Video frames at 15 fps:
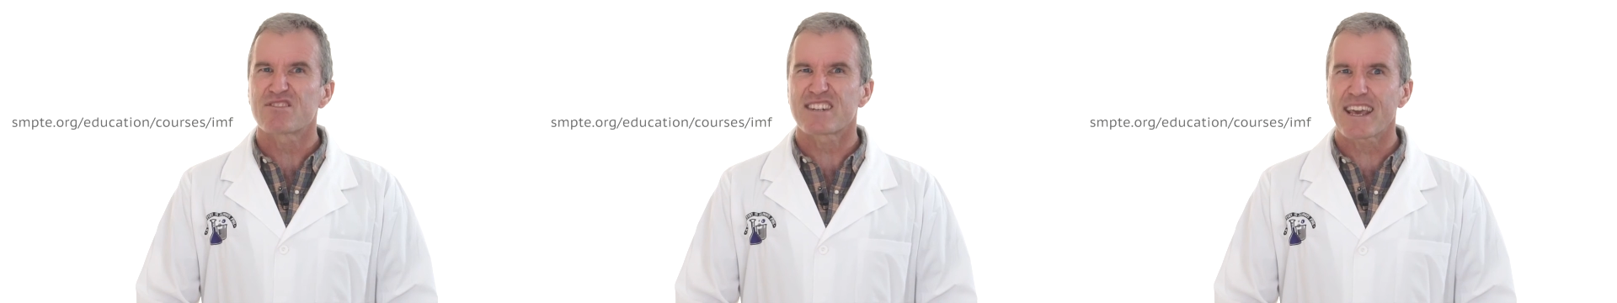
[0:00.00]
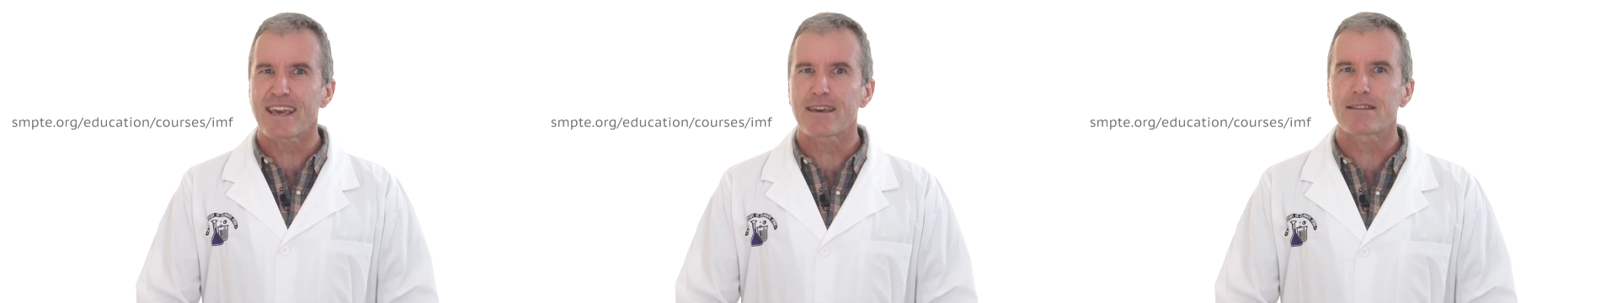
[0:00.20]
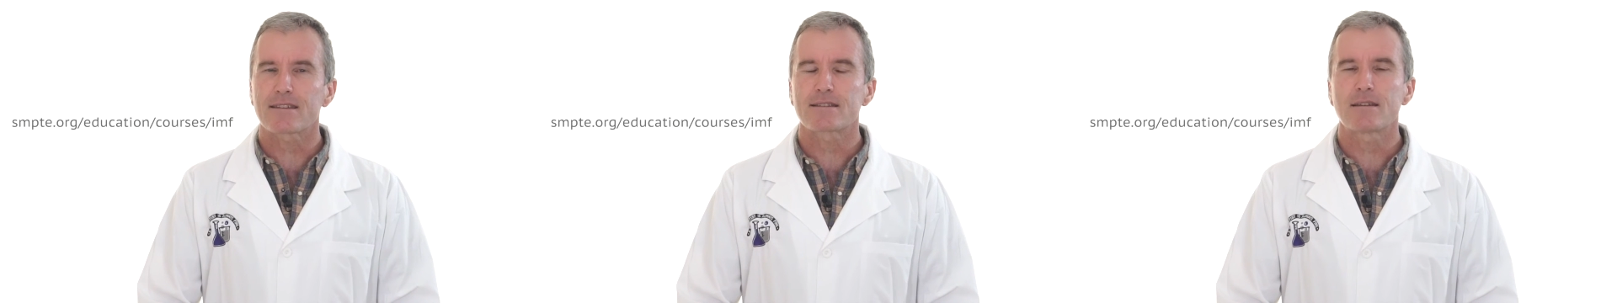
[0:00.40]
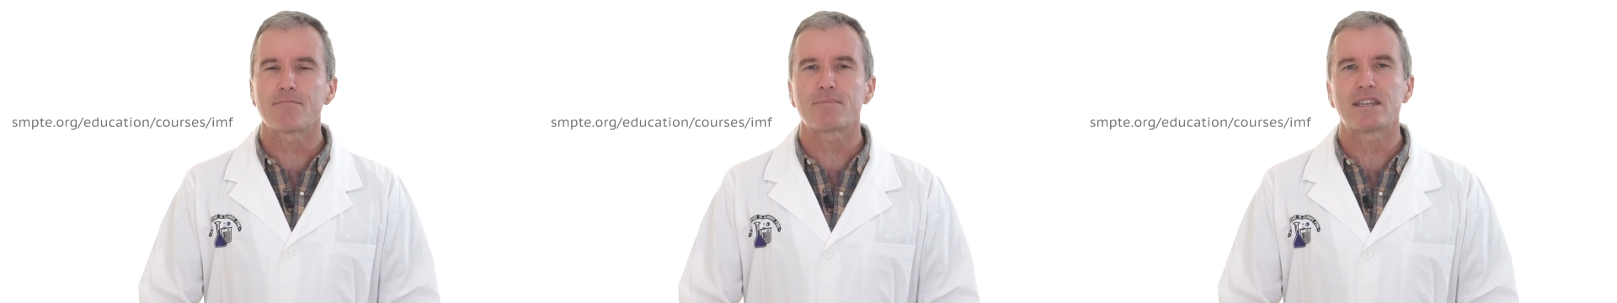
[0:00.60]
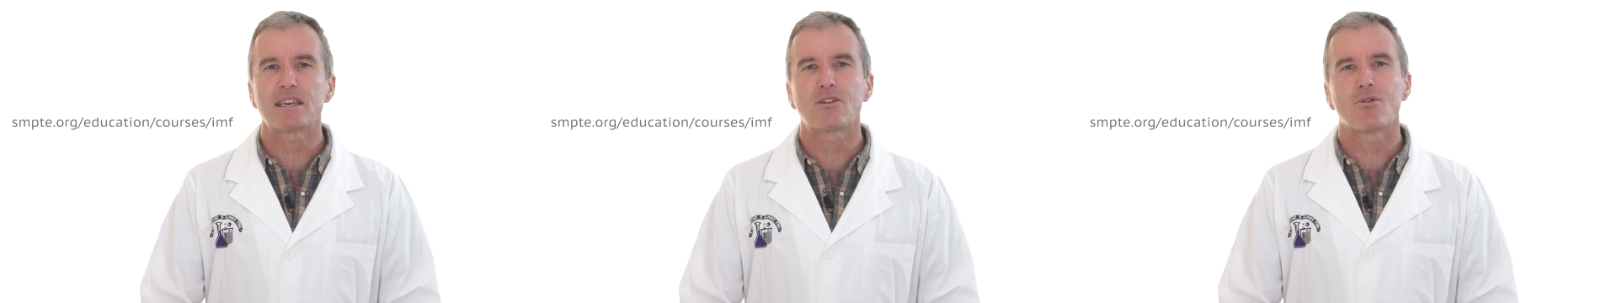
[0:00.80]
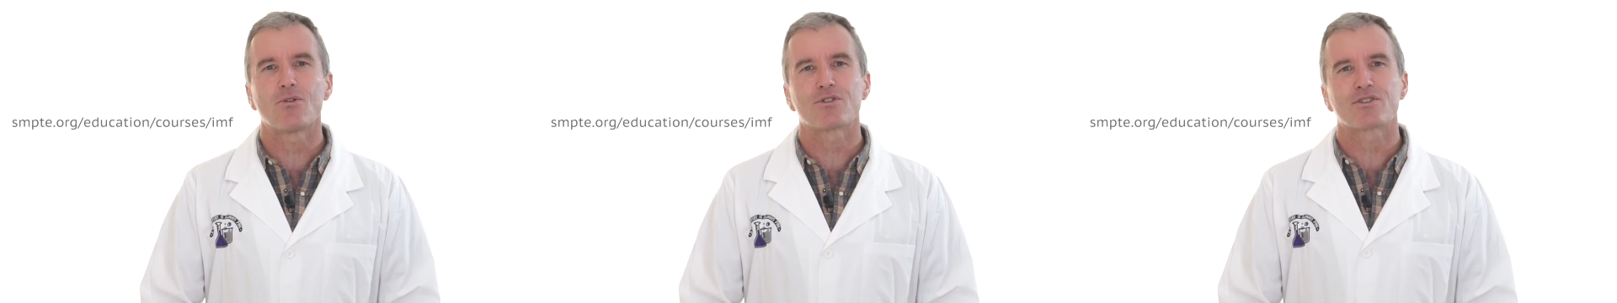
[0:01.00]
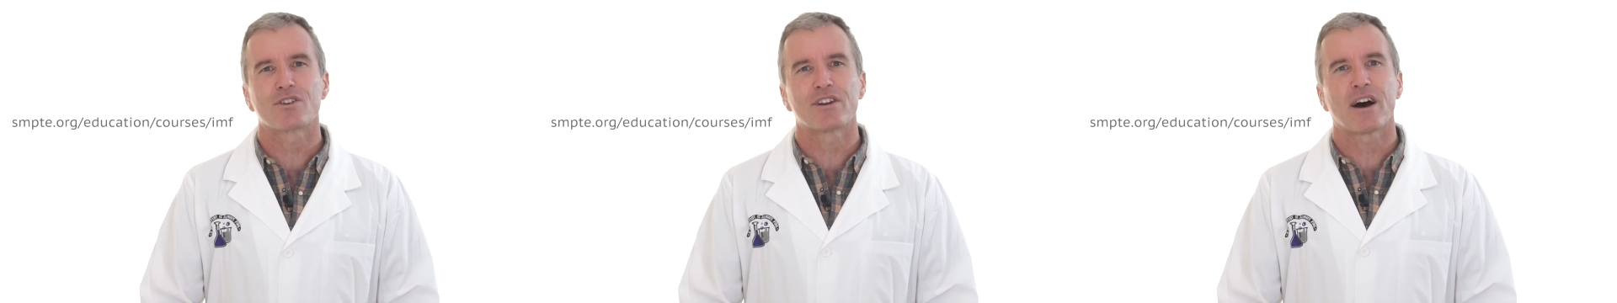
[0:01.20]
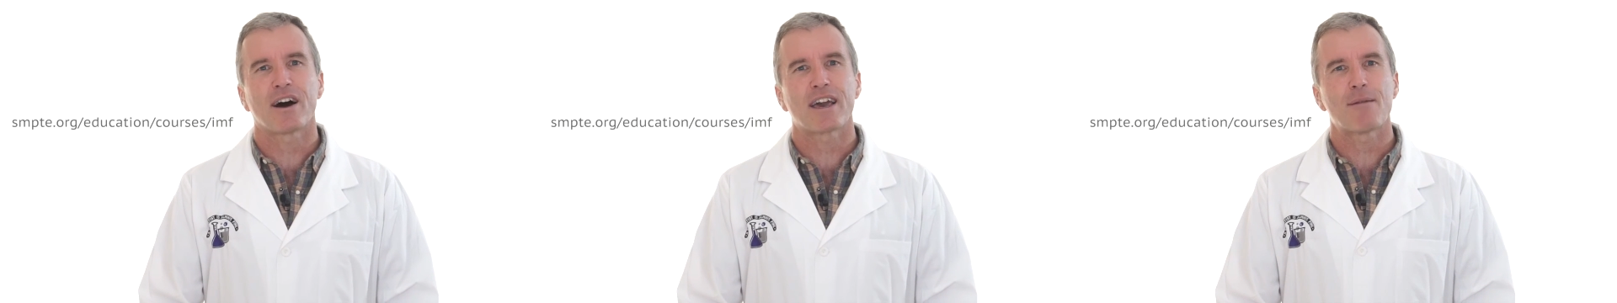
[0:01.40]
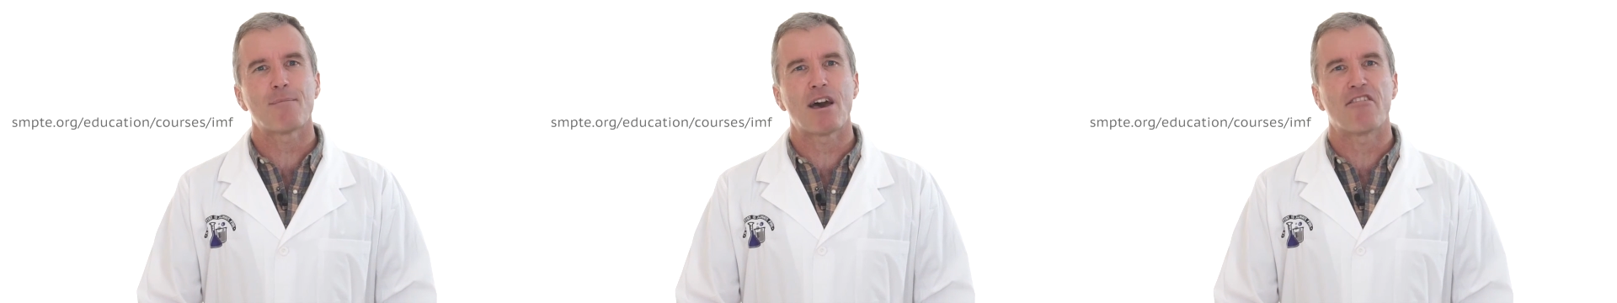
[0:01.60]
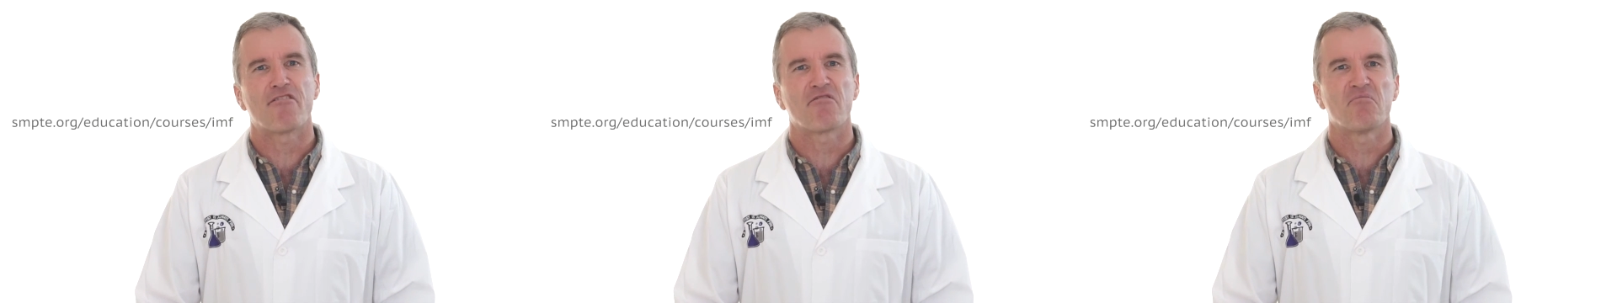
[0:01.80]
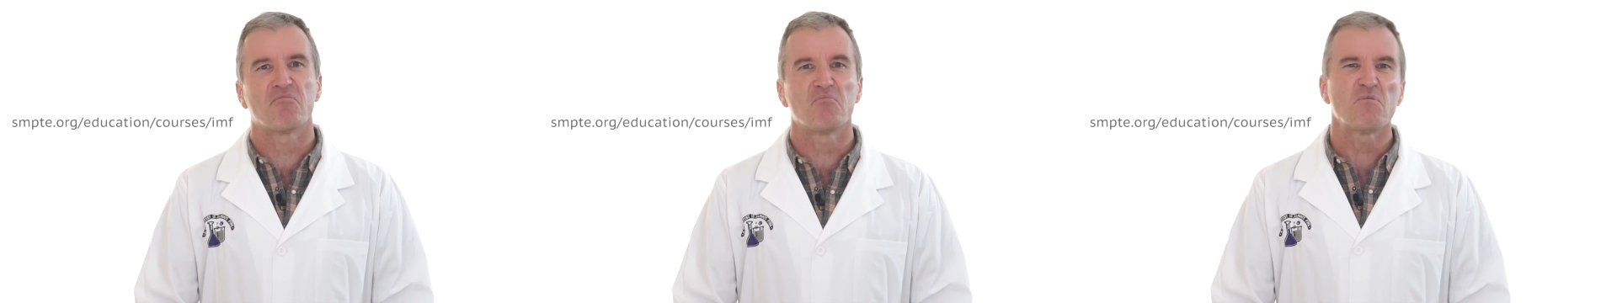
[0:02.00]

take the SMPTE course on IMF.